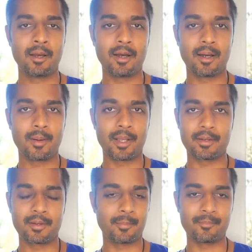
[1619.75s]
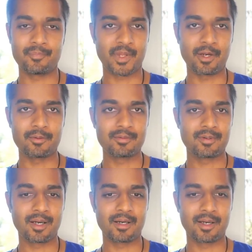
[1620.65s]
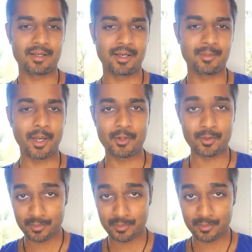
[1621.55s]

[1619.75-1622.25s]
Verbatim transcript: Uh, and um, you know, I, I, I don't